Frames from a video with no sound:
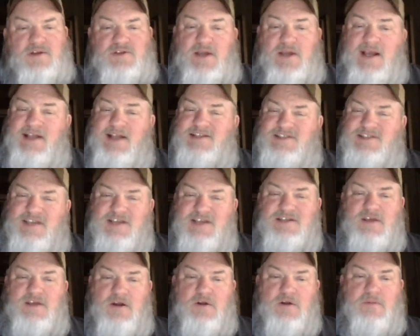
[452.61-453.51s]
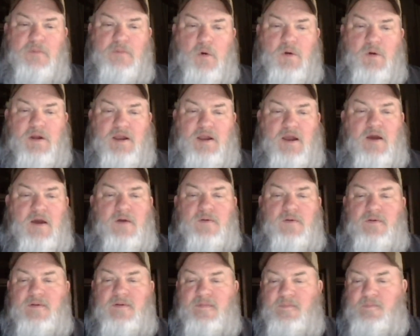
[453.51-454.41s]
So I got 600 more to go,
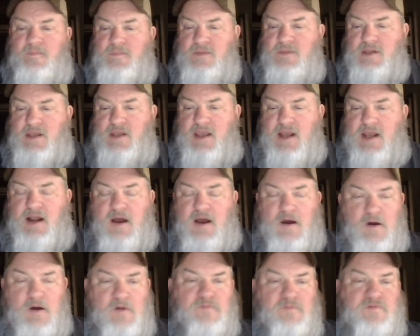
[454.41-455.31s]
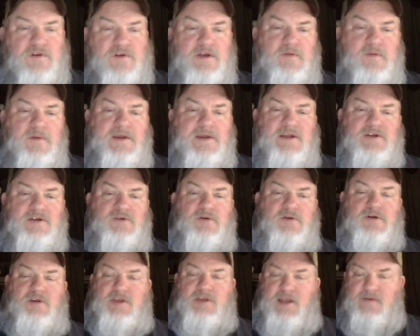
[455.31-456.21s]
and hopefully we can do
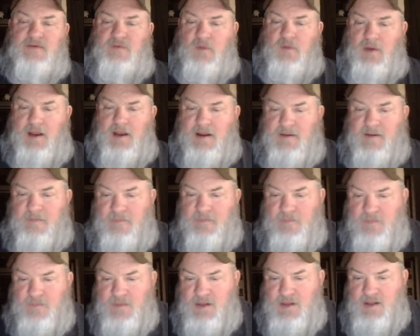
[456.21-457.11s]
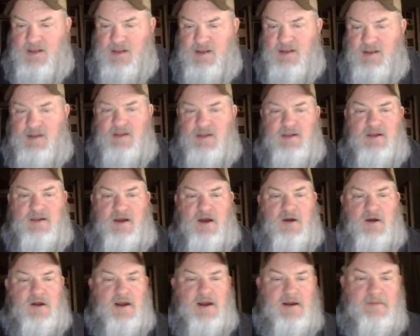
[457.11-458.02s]
a giveaway.
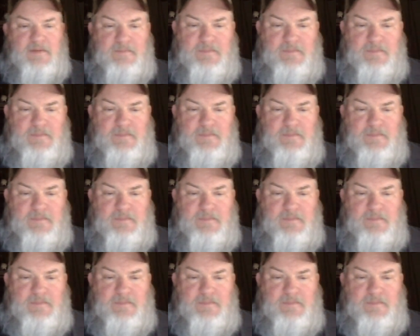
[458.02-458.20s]
All right.